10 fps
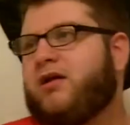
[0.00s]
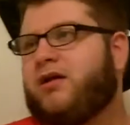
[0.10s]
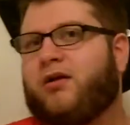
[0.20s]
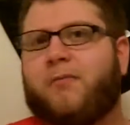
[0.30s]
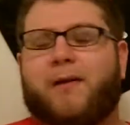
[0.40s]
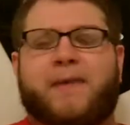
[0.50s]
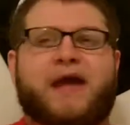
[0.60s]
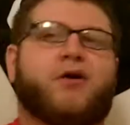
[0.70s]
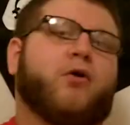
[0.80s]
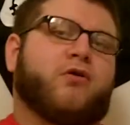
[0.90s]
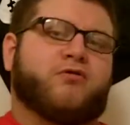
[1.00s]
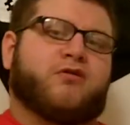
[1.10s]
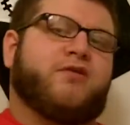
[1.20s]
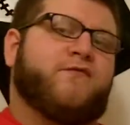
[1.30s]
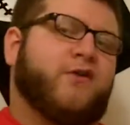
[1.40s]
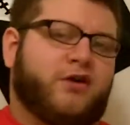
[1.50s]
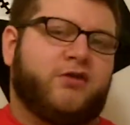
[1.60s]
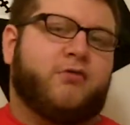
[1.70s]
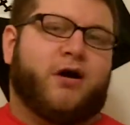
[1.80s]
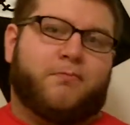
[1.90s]
you know, my Pangoro is gonna fuck
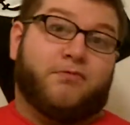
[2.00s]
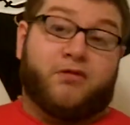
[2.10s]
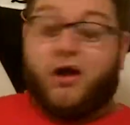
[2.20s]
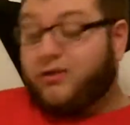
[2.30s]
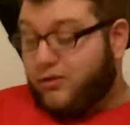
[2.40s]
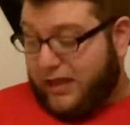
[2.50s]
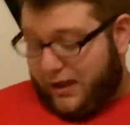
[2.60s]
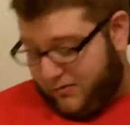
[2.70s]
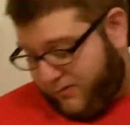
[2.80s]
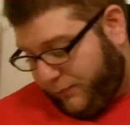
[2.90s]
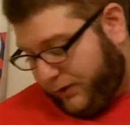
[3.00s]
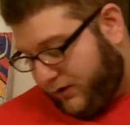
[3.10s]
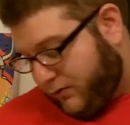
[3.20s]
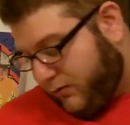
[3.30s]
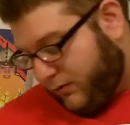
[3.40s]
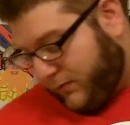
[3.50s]
you up. So I thought that was pretty cool.